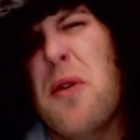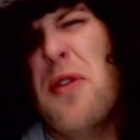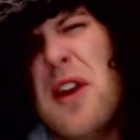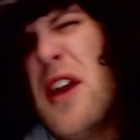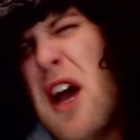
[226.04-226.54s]

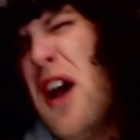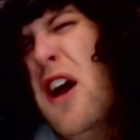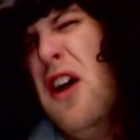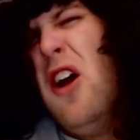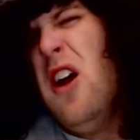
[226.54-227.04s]
about the
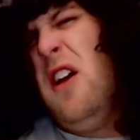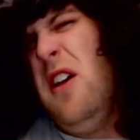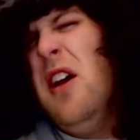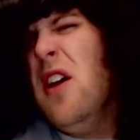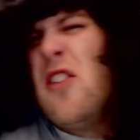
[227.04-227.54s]
uh,
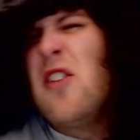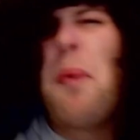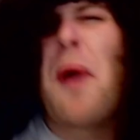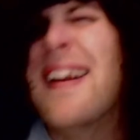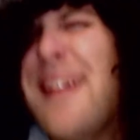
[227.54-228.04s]

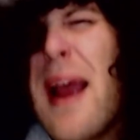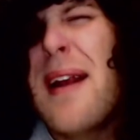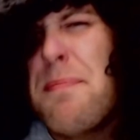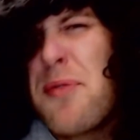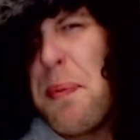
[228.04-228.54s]
spray
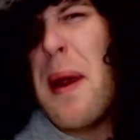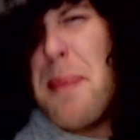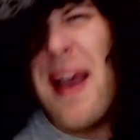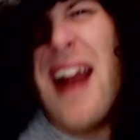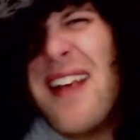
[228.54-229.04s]
paint
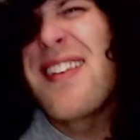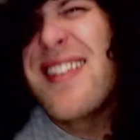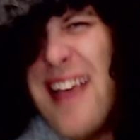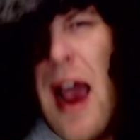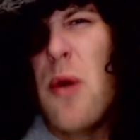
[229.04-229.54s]
spray paint
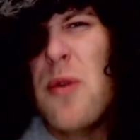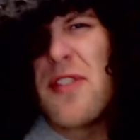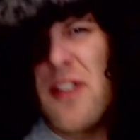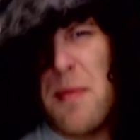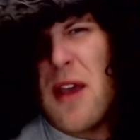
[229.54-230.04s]
esque sounds